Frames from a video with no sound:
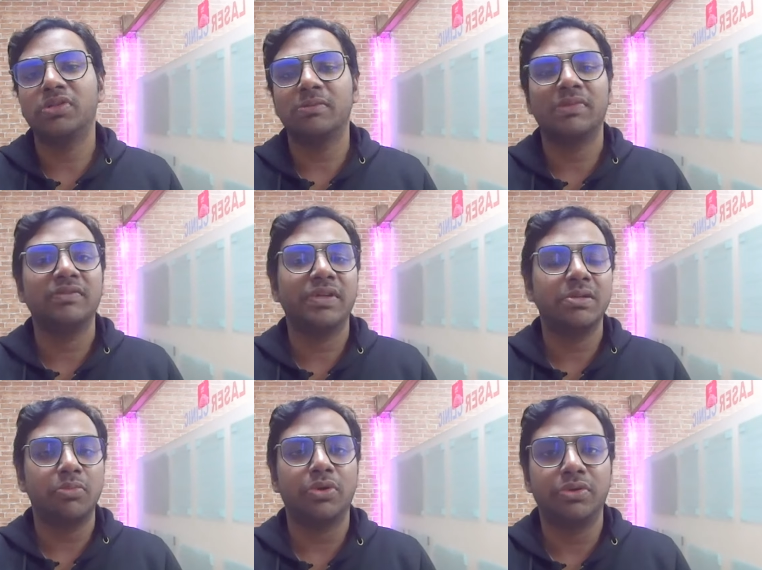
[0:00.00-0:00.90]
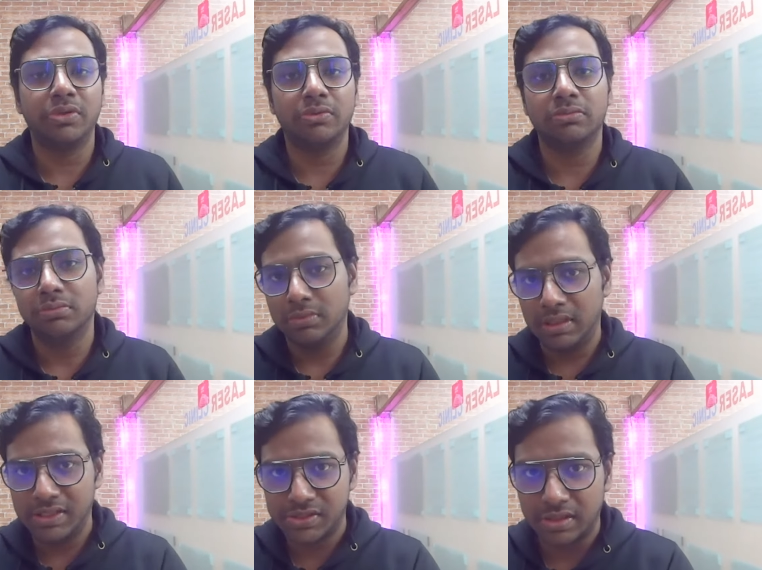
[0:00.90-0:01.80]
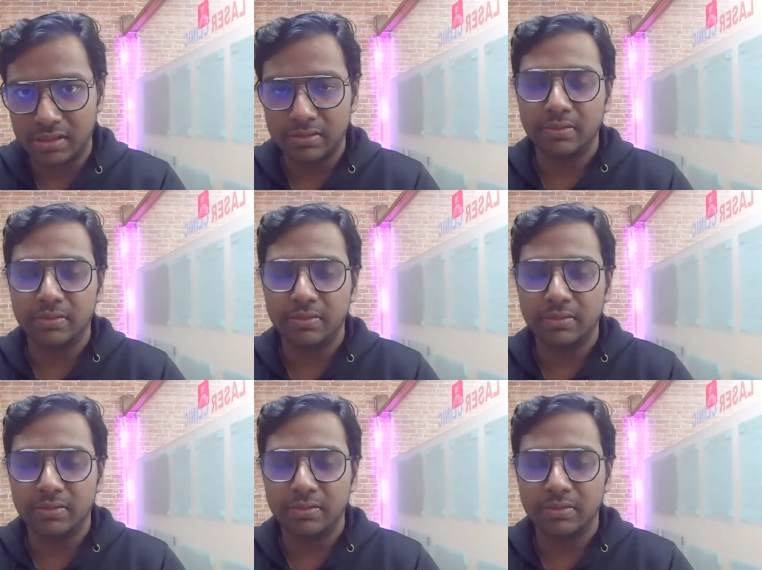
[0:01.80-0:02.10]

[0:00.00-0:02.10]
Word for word: something very important to you. Let's start.